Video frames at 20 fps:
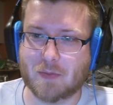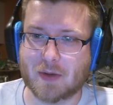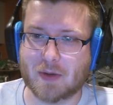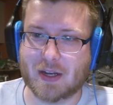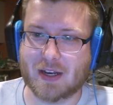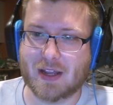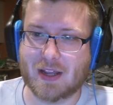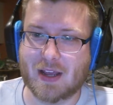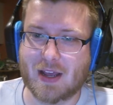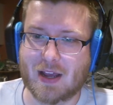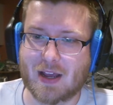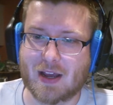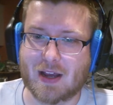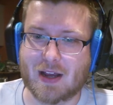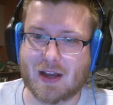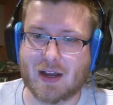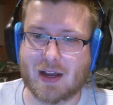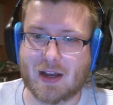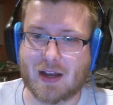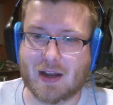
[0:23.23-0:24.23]
but
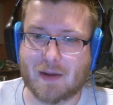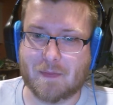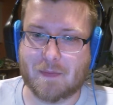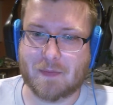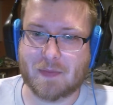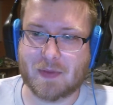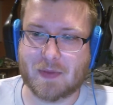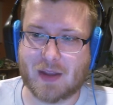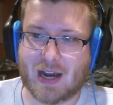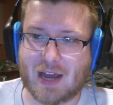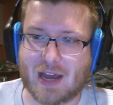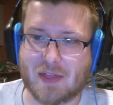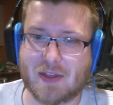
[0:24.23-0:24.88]
I